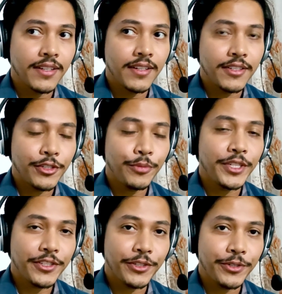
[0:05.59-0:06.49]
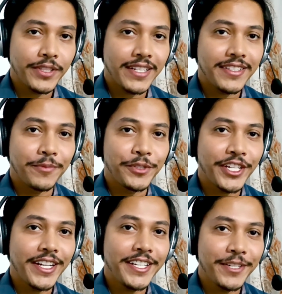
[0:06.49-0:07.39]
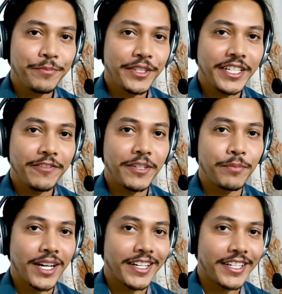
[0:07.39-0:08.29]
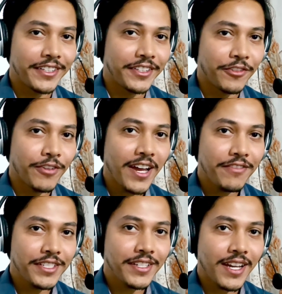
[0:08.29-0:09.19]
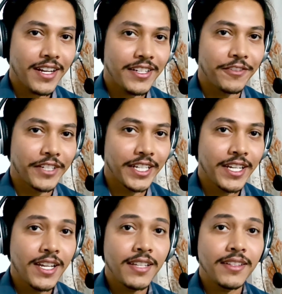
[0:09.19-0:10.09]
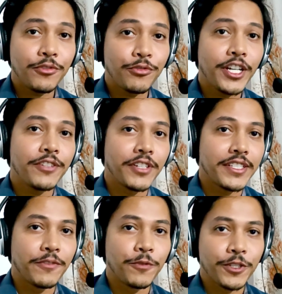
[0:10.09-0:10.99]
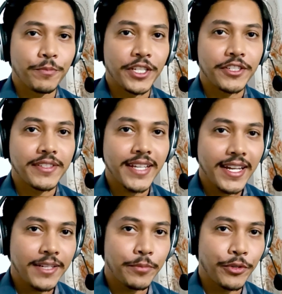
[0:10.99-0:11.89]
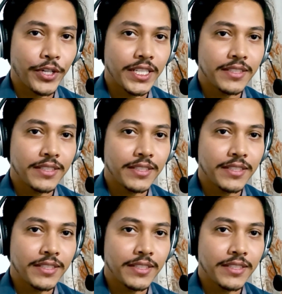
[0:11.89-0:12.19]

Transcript: So much so that some shady company even marketed their graphics card in a way that ray tracing was a major selling point.